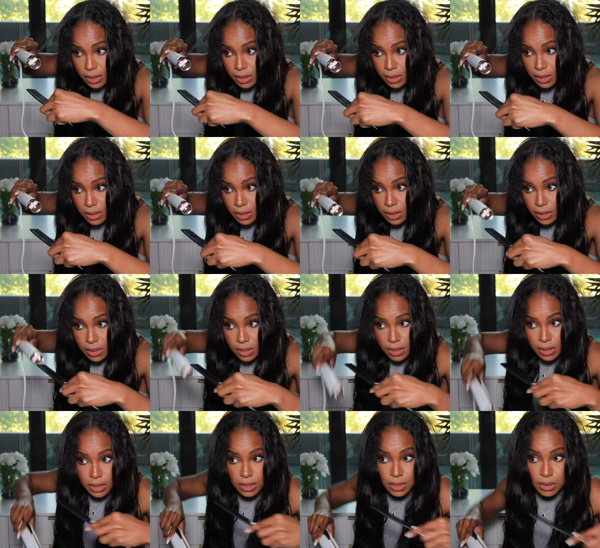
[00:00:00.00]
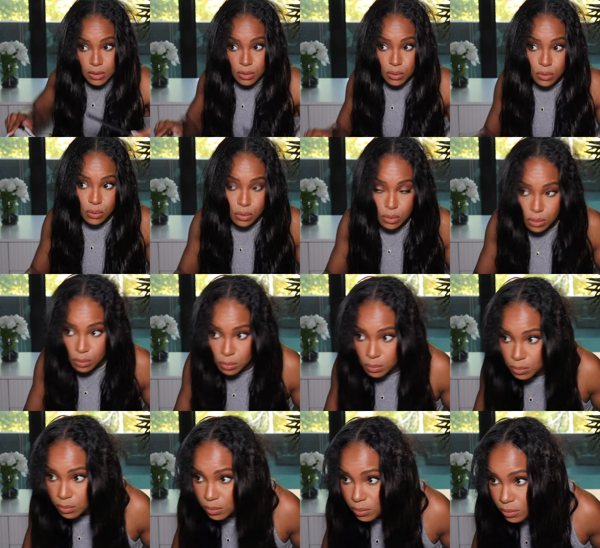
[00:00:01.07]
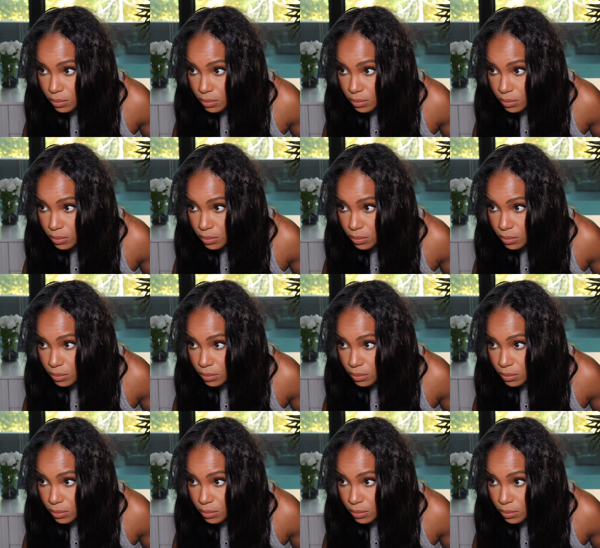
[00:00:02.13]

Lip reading: (silence)